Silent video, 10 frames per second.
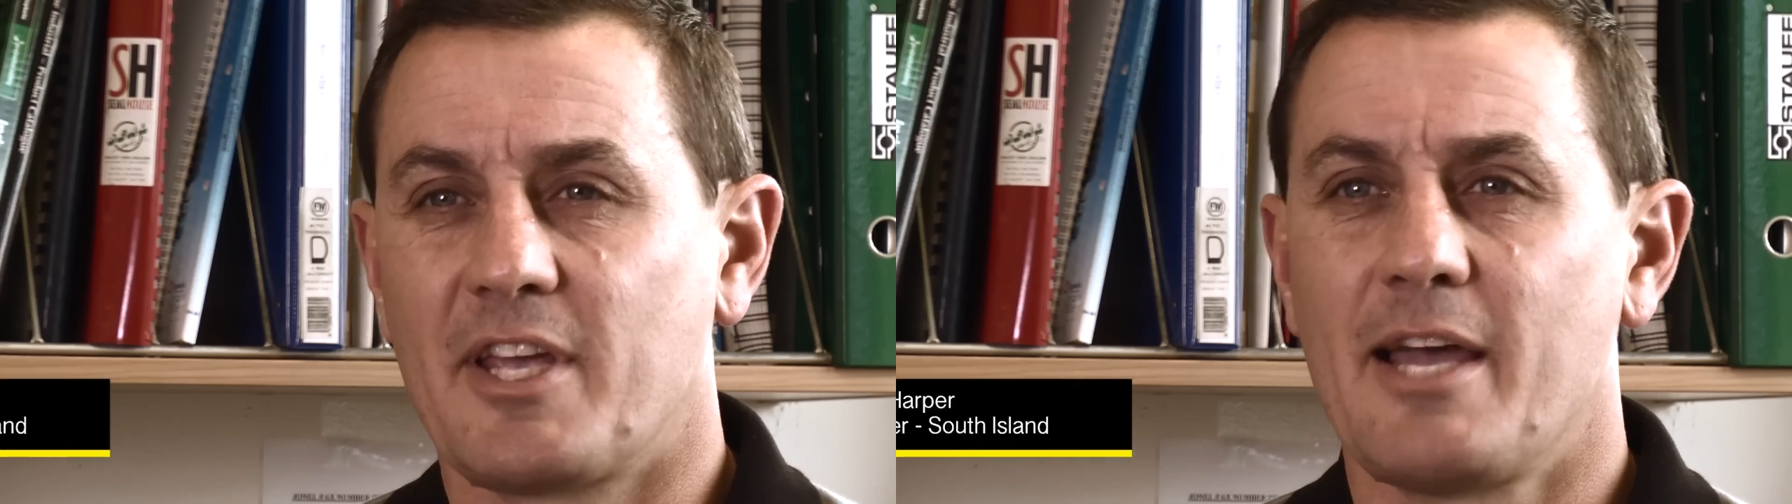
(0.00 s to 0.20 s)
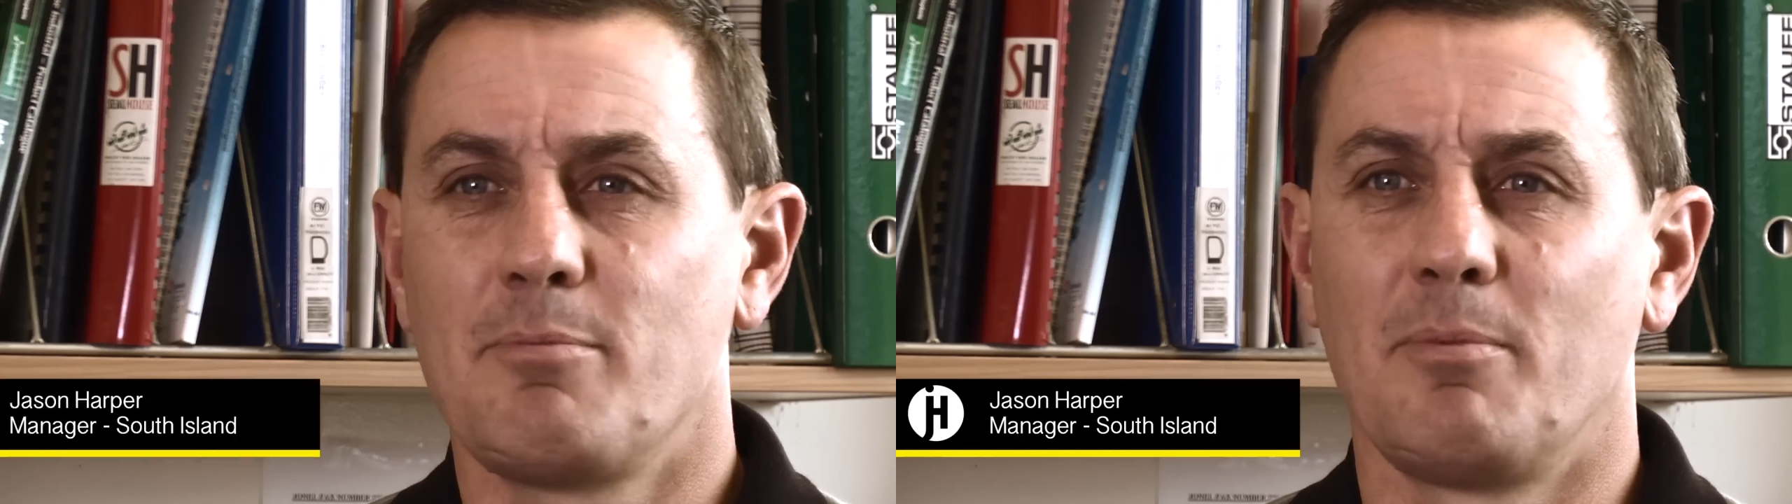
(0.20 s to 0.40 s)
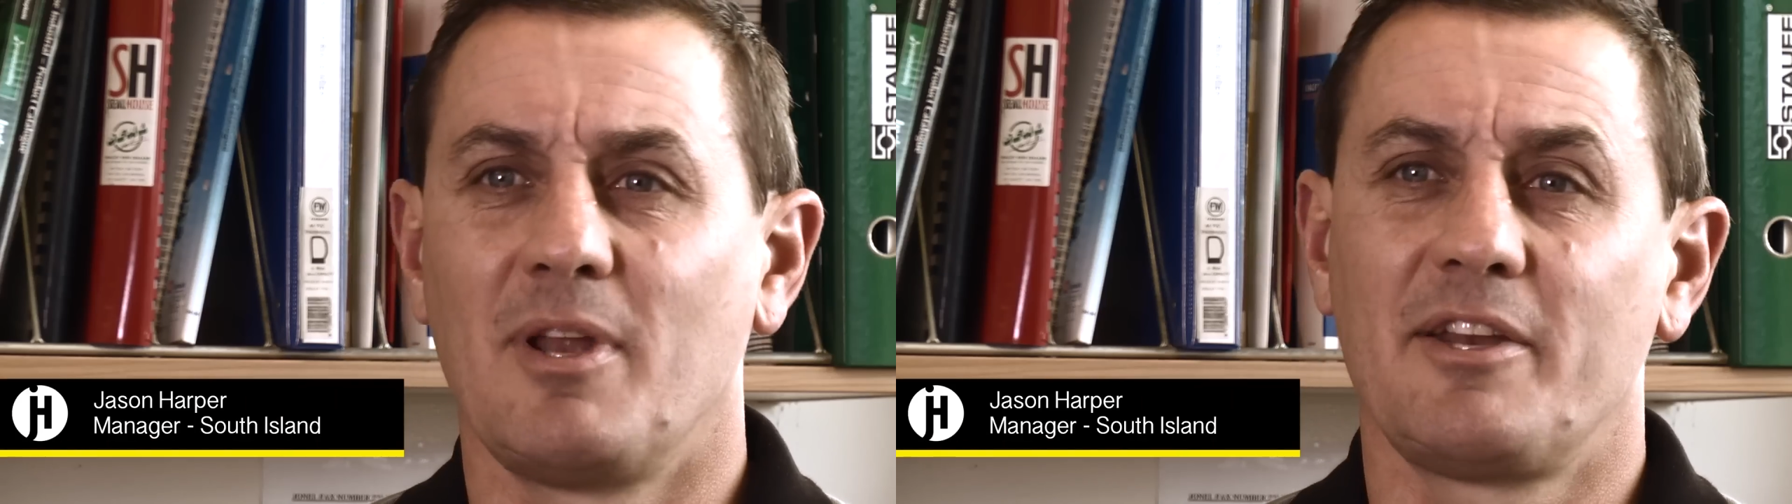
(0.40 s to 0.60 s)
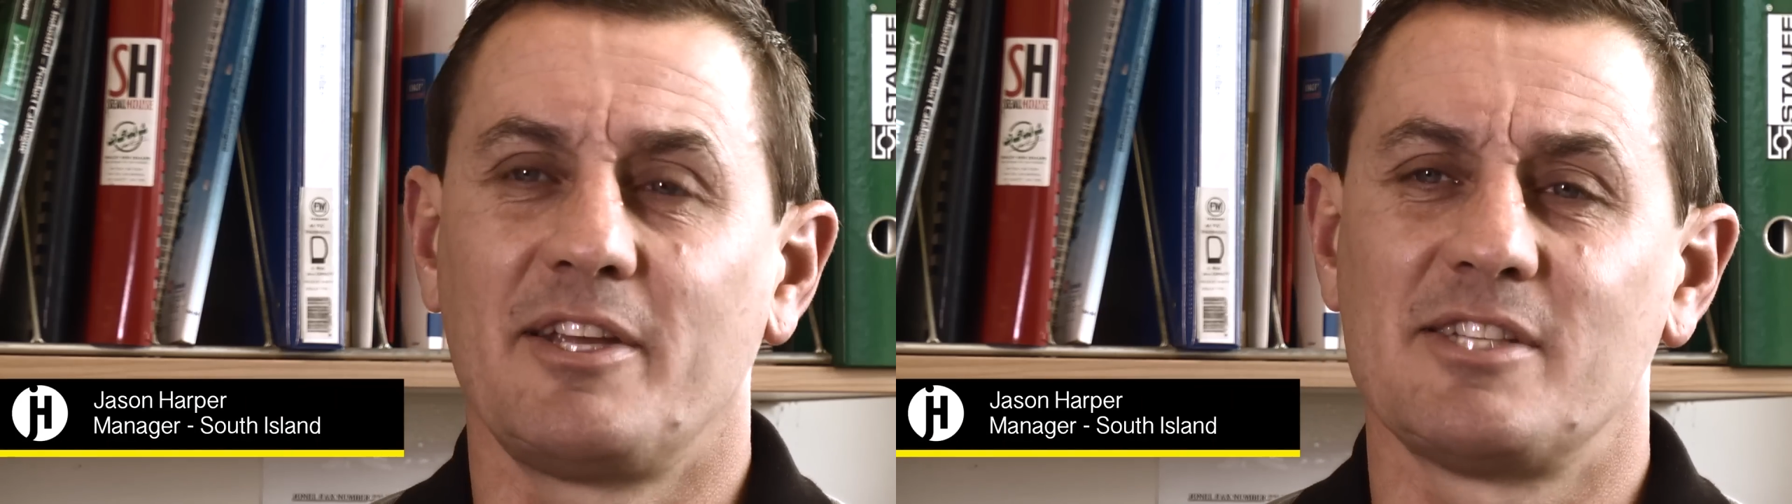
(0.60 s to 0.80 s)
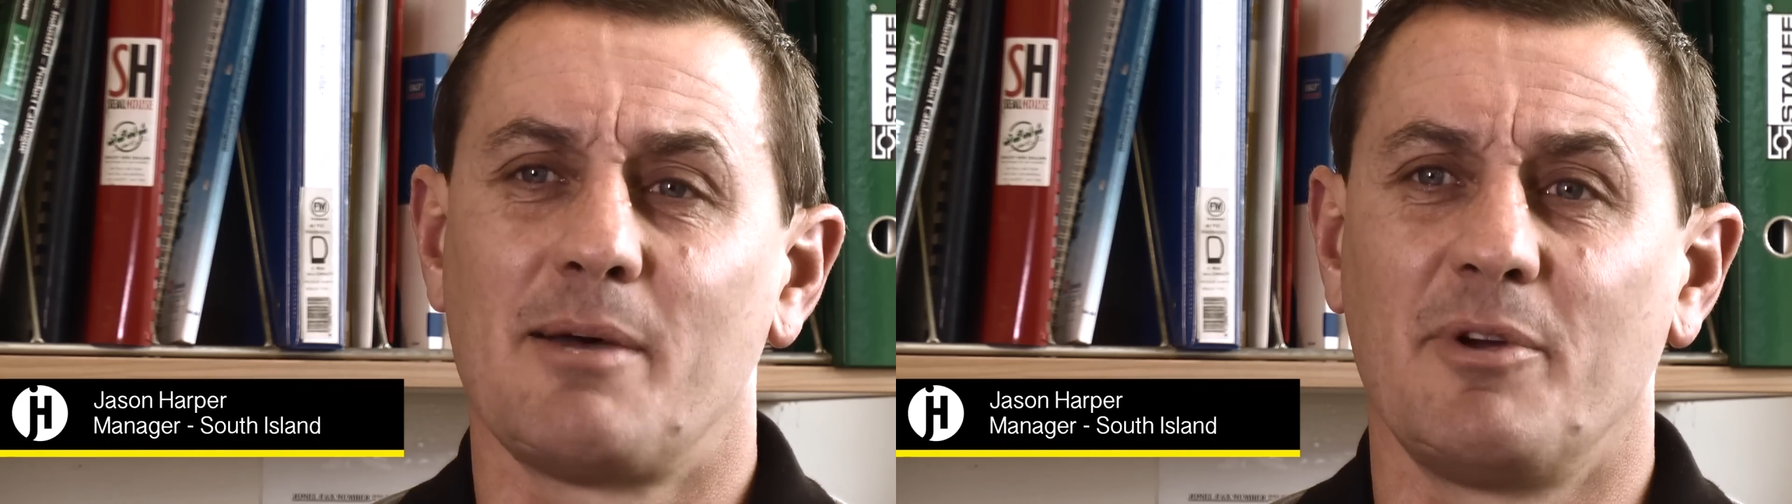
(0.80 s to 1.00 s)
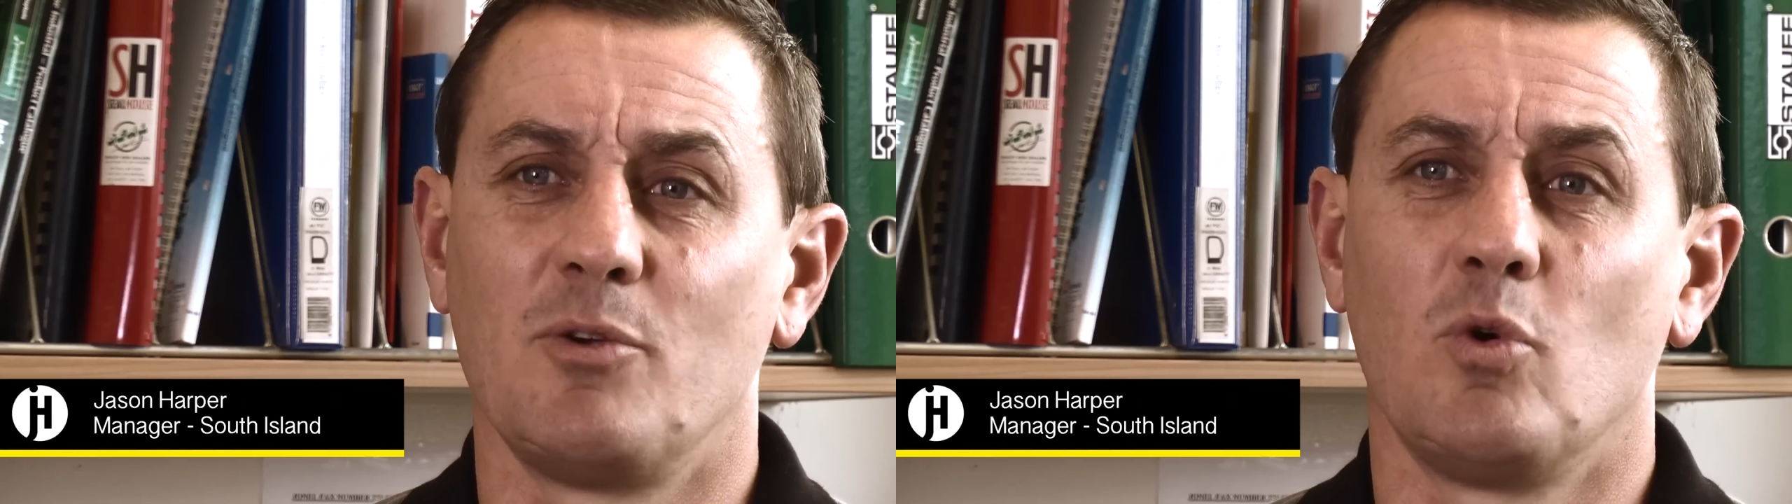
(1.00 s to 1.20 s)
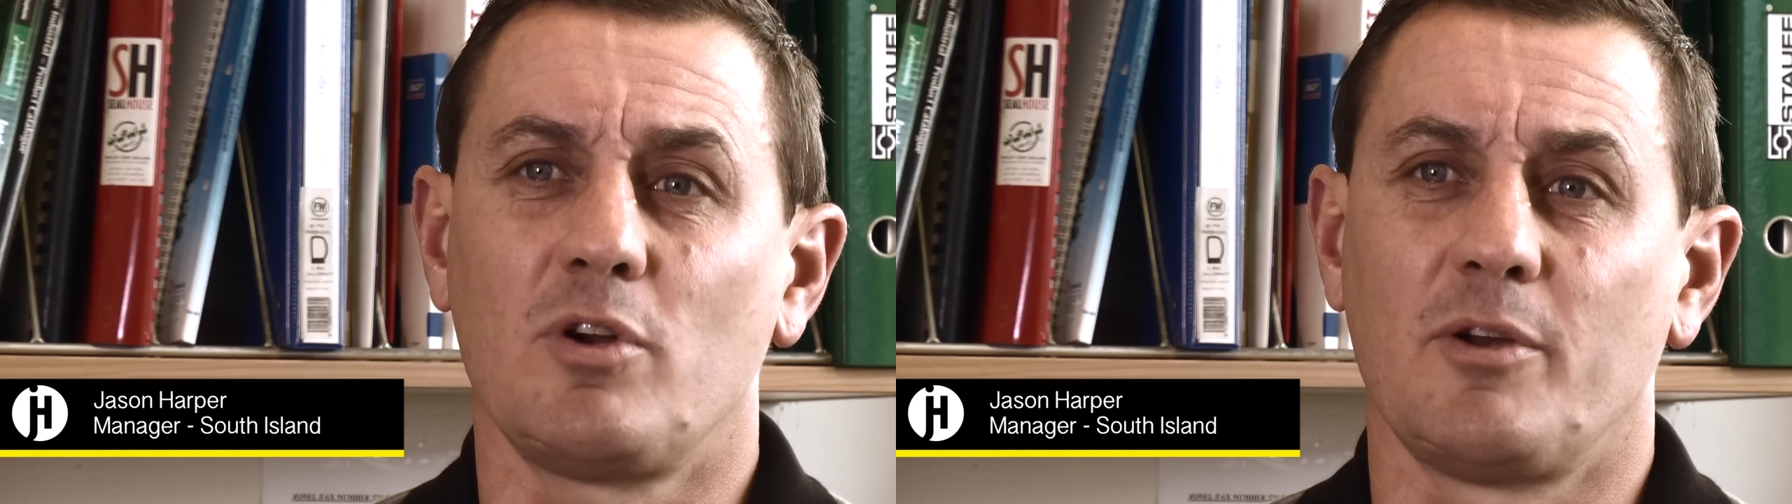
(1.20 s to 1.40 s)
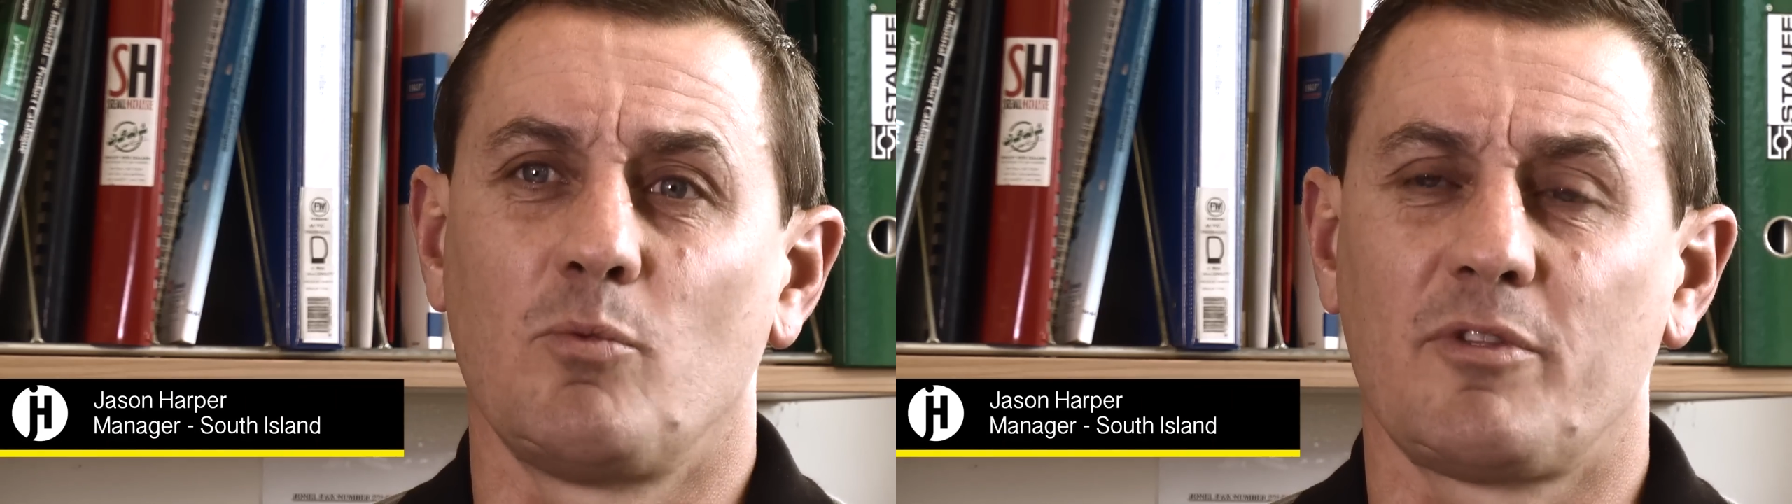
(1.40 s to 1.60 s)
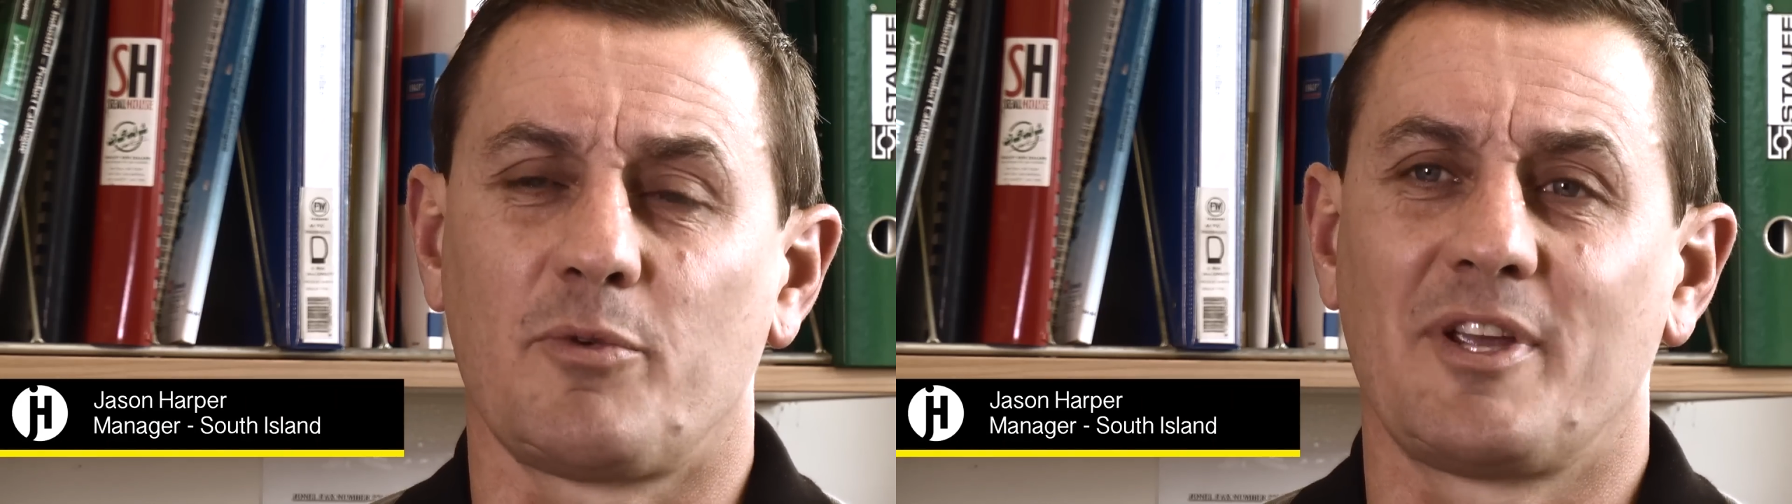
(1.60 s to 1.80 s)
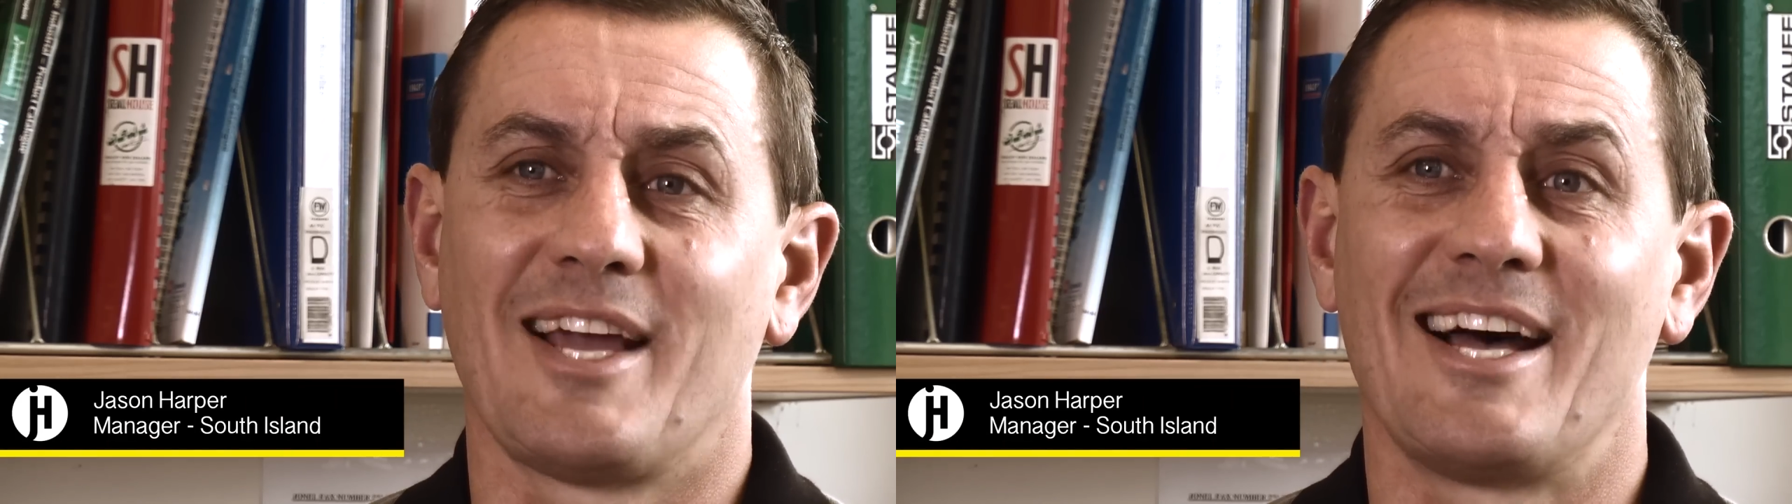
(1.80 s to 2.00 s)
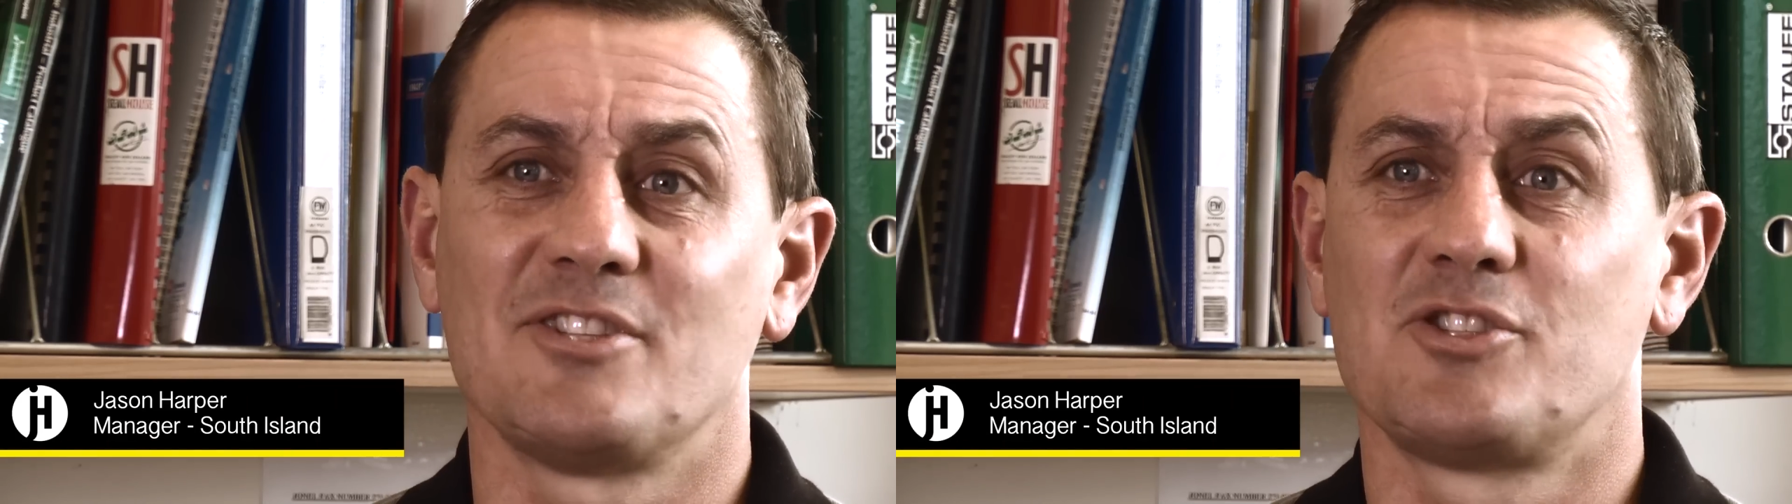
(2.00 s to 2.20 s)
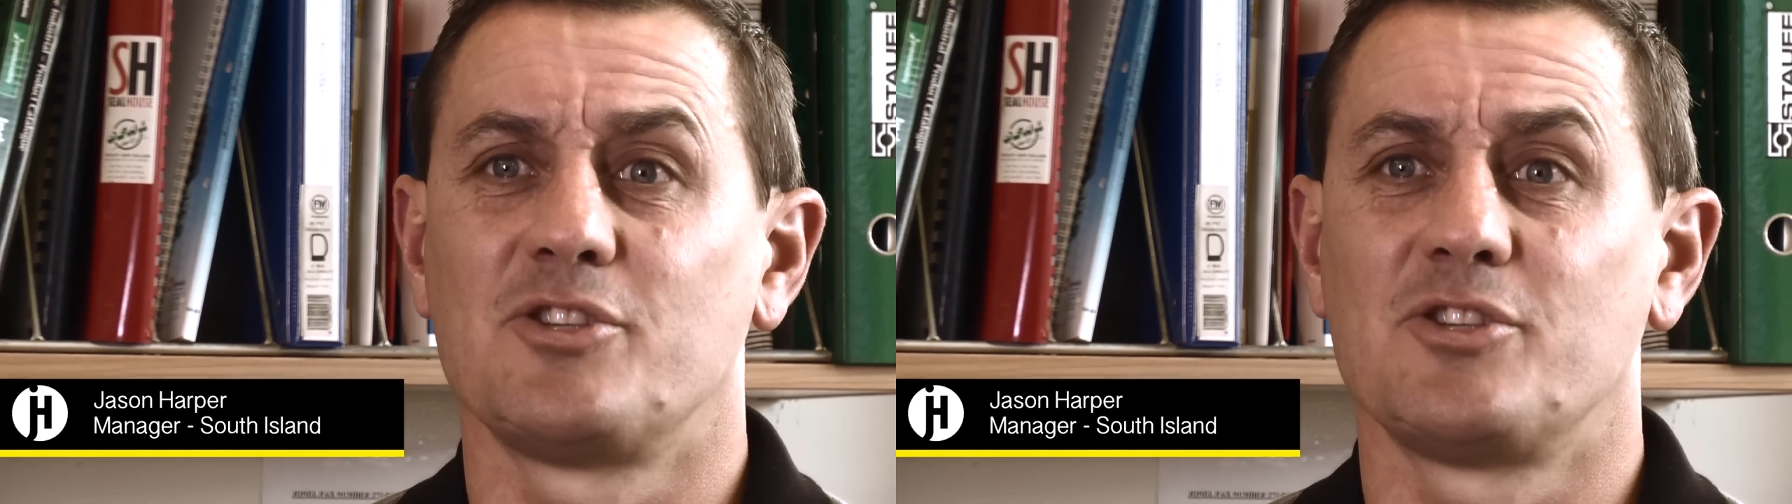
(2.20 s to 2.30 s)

the capabilities up in Auckland with regards